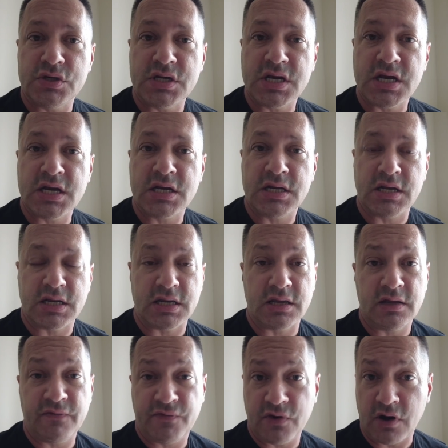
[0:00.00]

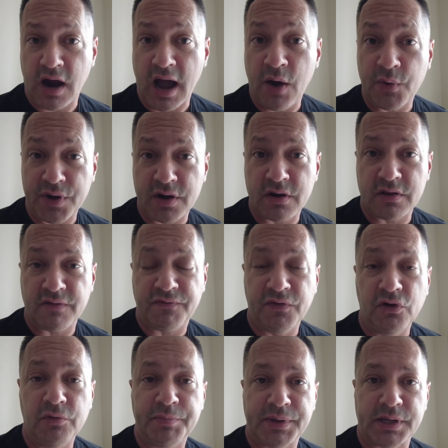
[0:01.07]
if you're out here in the
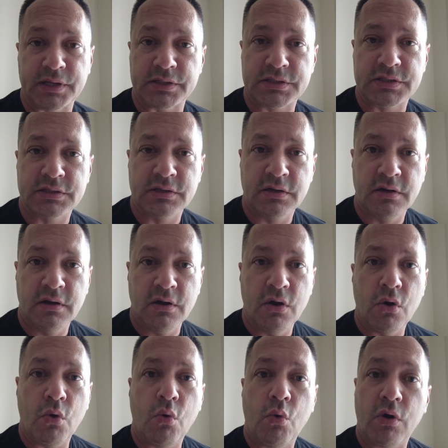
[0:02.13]
Philippines,
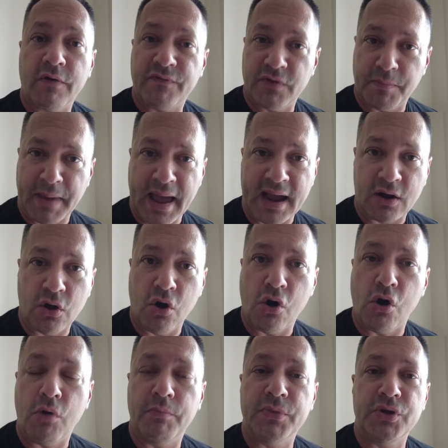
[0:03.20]
or if you're back
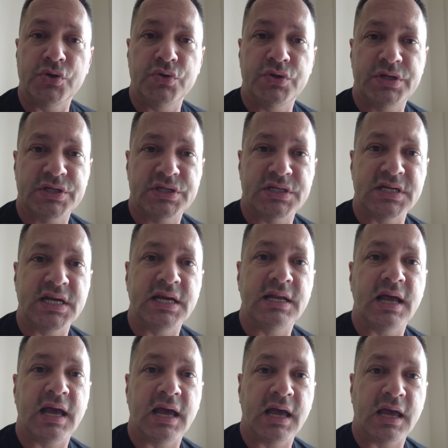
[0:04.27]
home, you just
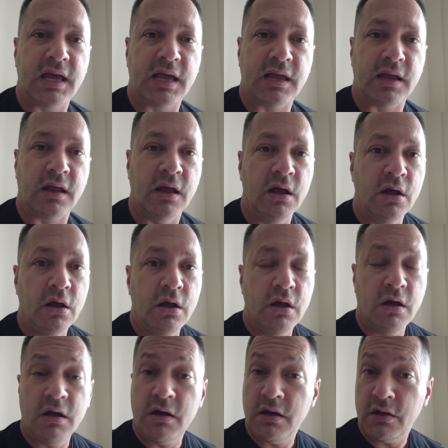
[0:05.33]
need a
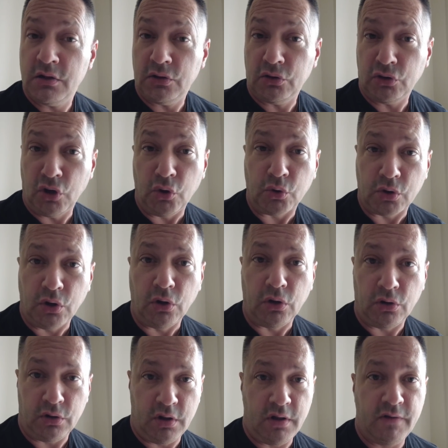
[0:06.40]

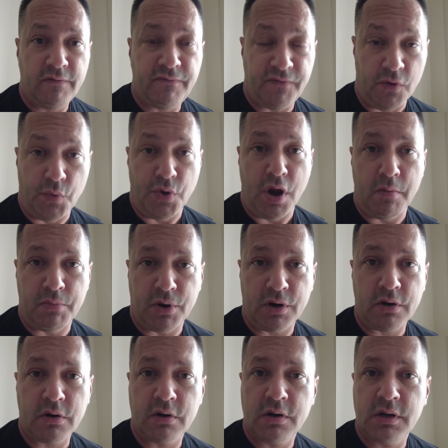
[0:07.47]
local phone
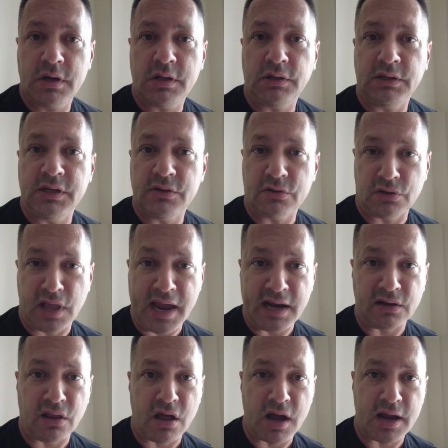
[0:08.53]
number, either
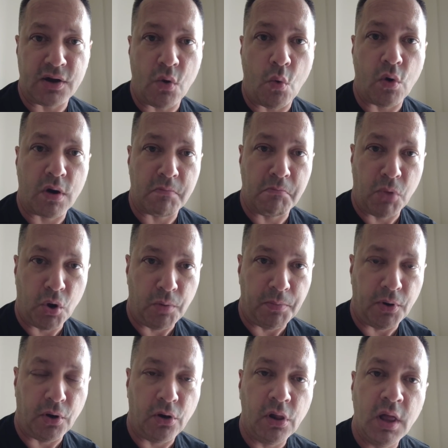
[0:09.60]
landline or
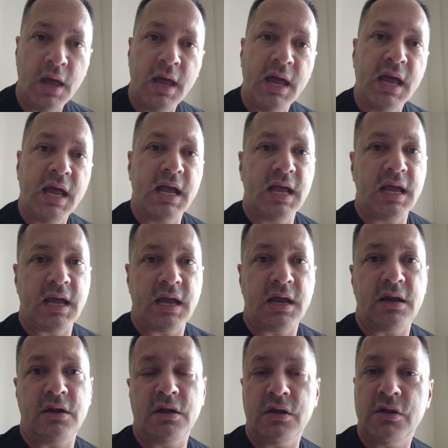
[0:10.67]
mobile,
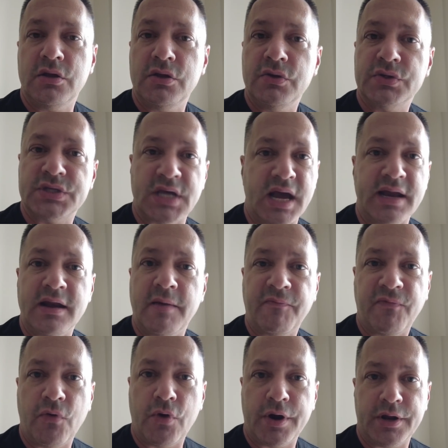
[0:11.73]
and you sign
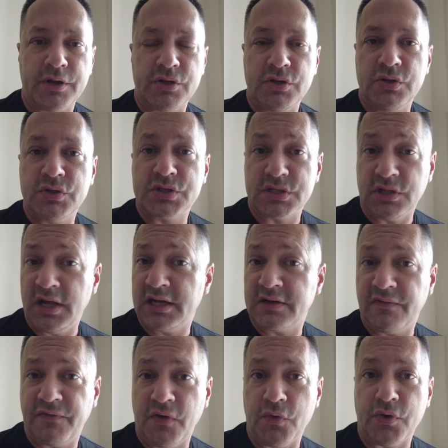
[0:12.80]
up for it. You
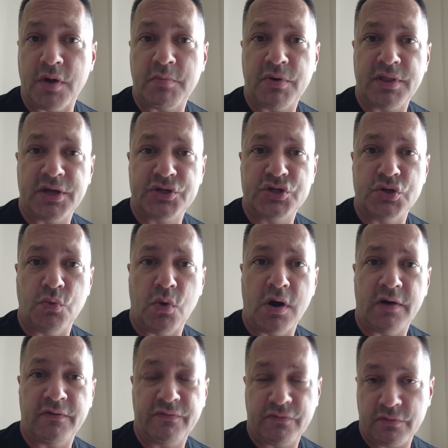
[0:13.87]
select a phone number that you
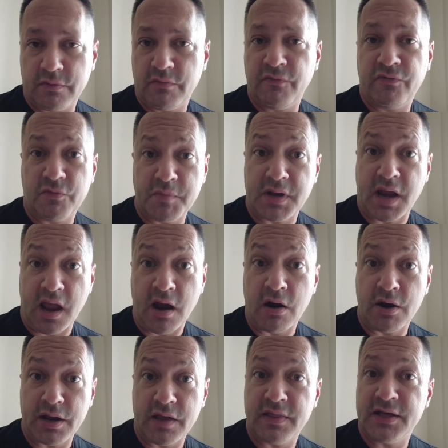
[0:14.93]
want from an
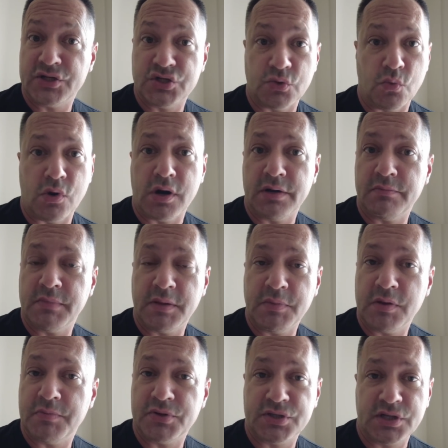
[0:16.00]
area that you want,
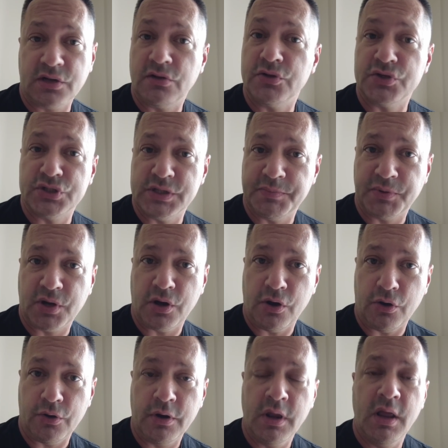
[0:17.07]
maybe a particular zip
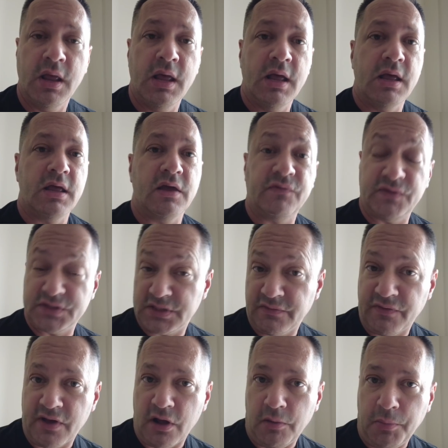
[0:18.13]
code, if it's
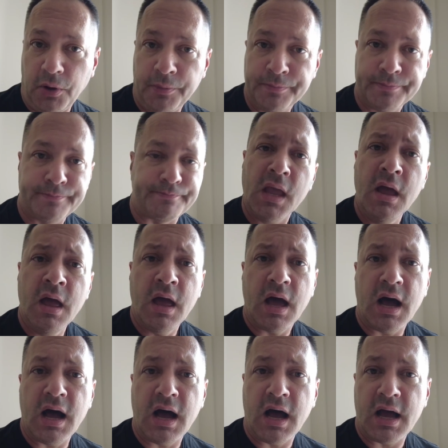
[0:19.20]
available.
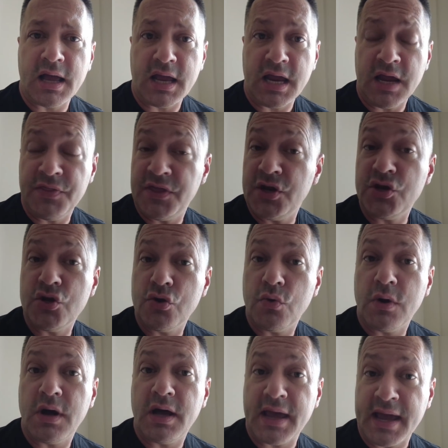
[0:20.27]
And then
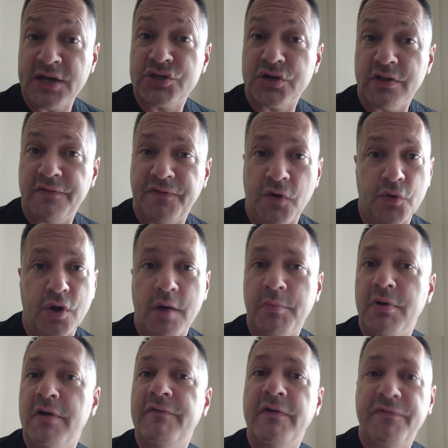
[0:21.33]
you enter the phone
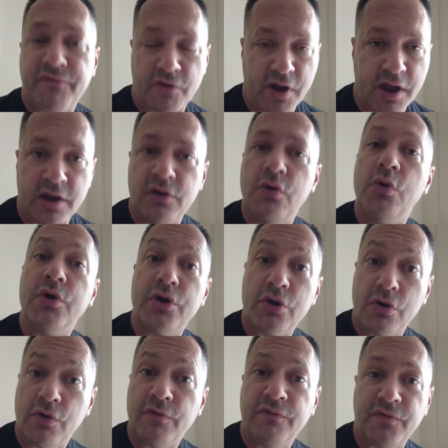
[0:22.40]
number of a friend or
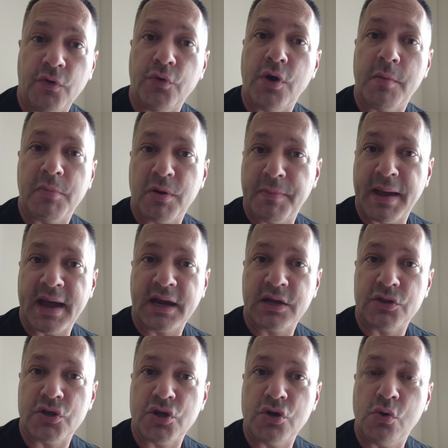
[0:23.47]
your own phone number
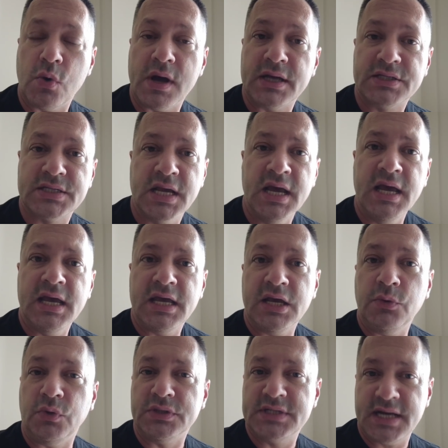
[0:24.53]
back in the US.
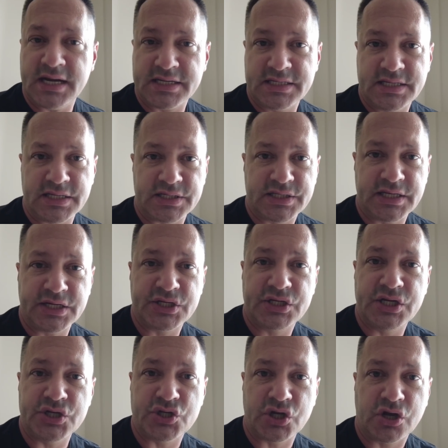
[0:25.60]
It will text you a
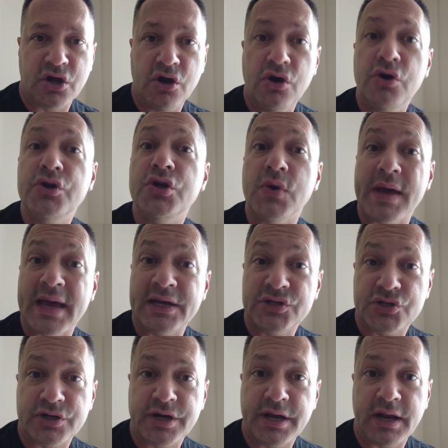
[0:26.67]
6-digit code. You
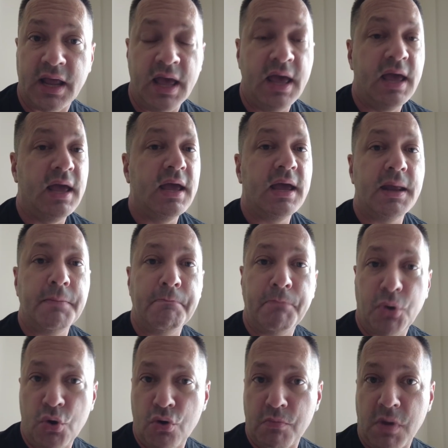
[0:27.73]
enter it,
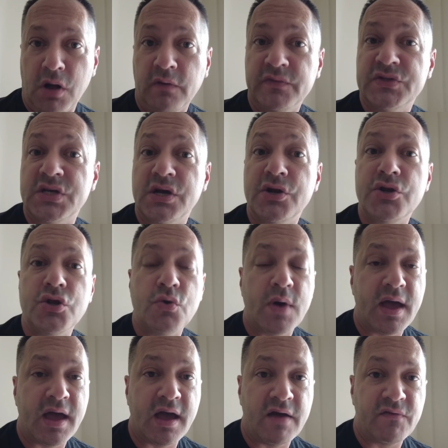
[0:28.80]
and boom, all of a sudden
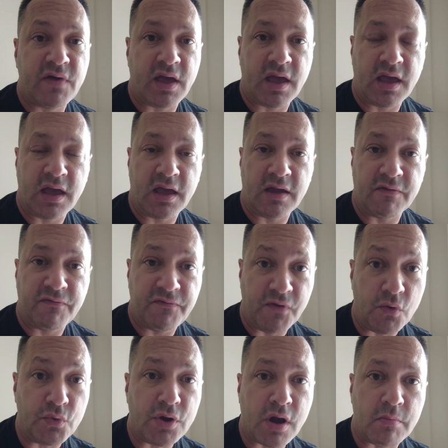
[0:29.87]
you have a
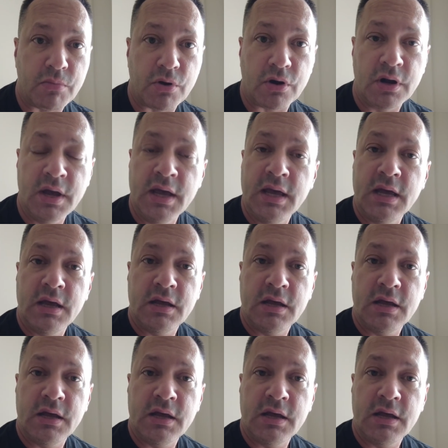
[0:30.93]
phone number,